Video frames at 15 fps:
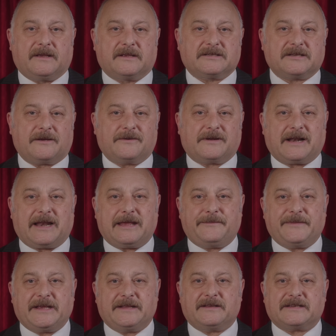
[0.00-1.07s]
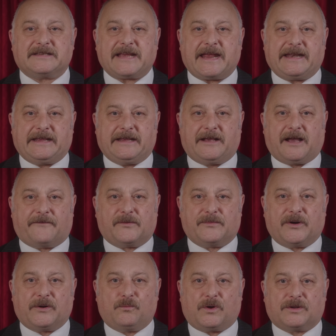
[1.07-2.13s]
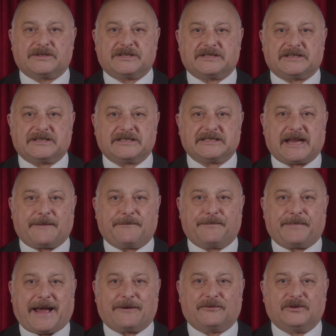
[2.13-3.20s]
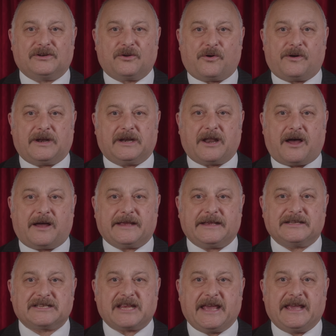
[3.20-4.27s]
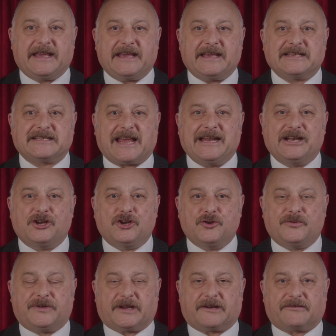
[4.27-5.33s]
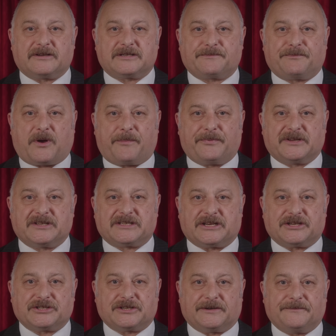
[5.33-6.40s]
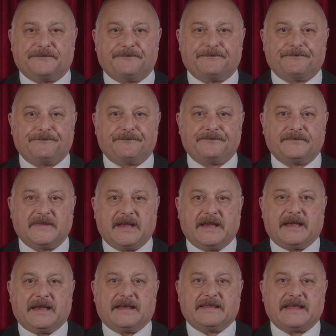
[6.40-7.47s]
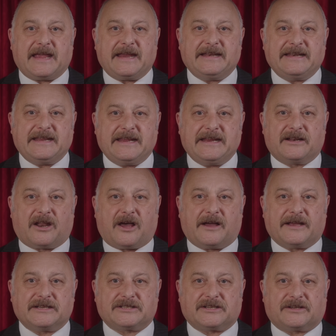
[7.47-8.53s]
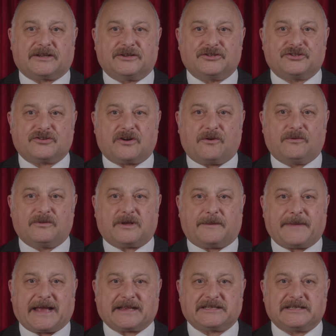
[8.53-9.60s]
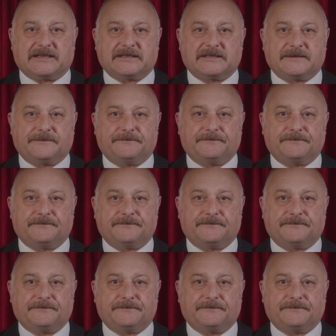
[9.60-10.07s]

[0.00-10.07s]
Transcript: So claiming that any government wants to stamp out lies is a ludicrous proposition. They need lies to control the masses.